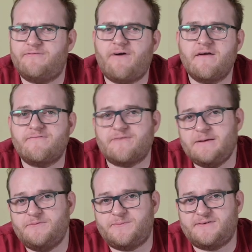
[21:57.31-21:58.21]
5
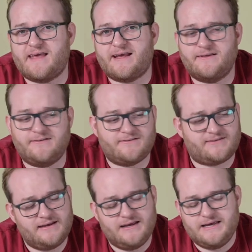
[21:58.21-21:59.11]
frames per second.
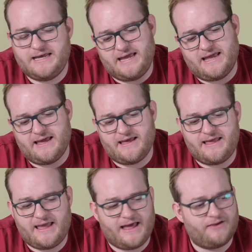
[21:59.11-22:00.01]

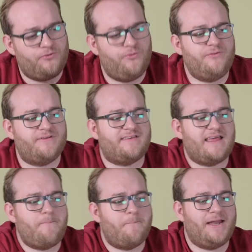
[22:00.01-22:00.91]
It had all the same